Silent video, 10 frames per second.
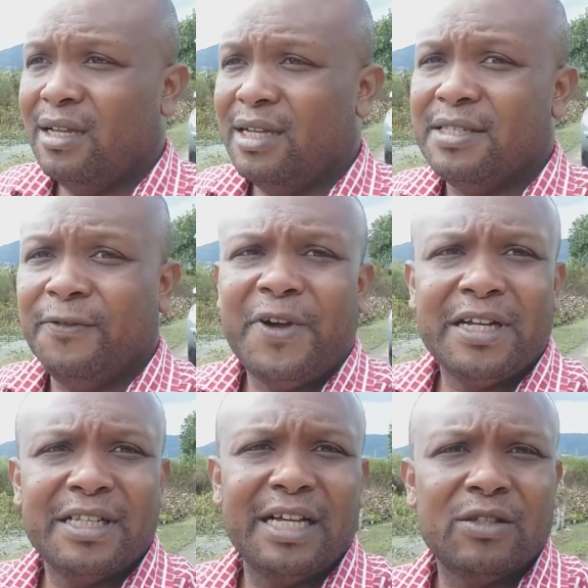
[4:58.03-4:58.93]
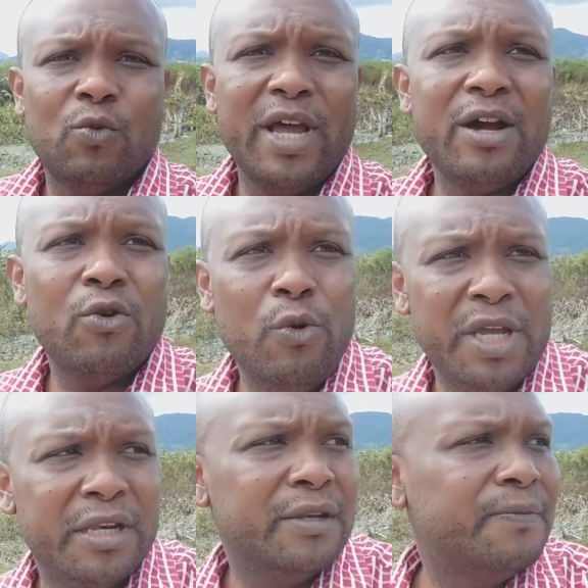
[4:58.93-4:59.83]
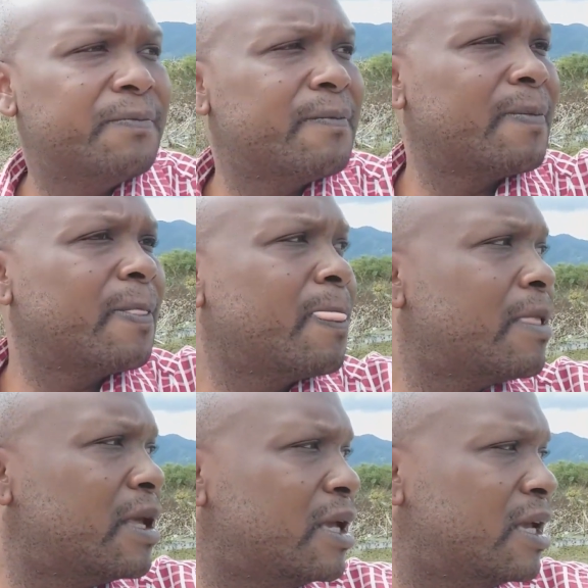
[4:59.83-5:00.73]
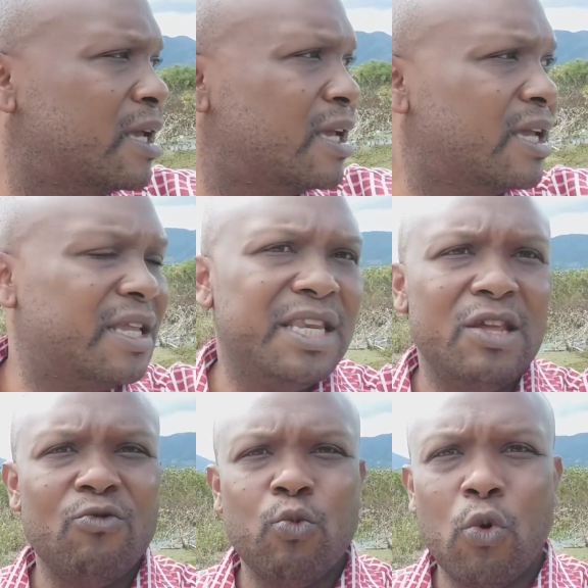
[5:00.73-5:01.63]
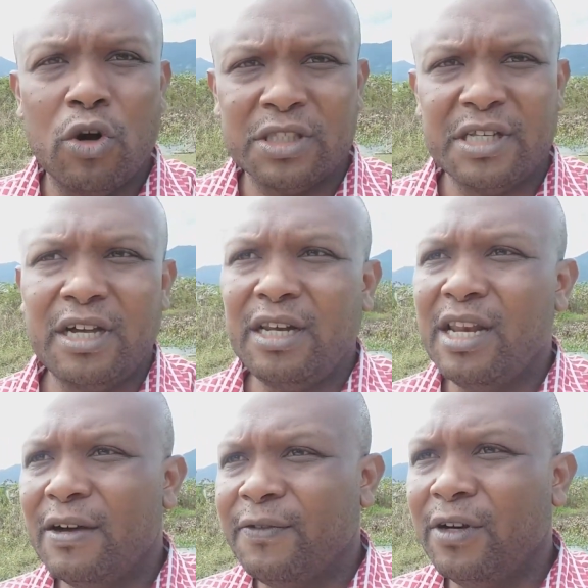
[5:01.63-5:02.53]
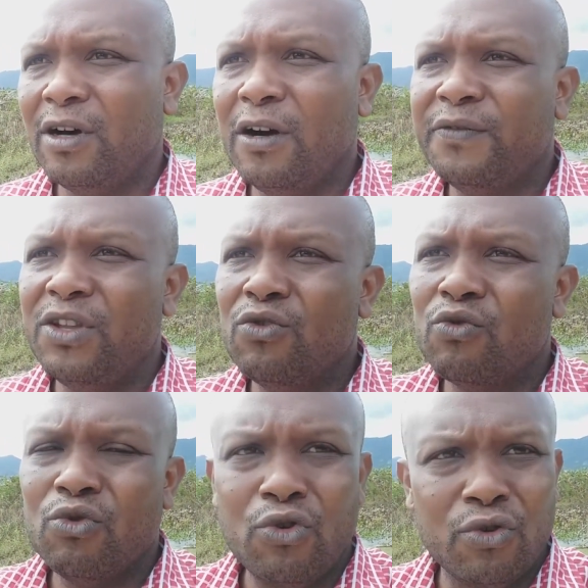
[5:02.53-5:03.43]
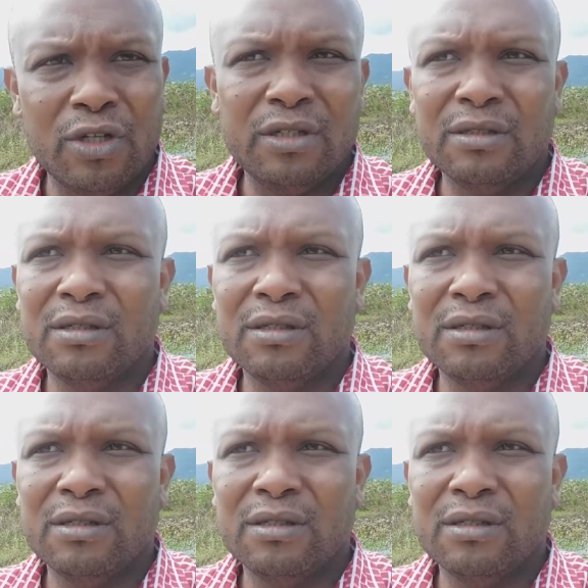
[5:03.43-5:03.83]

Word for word: Is the fact that we are going, the water level of the road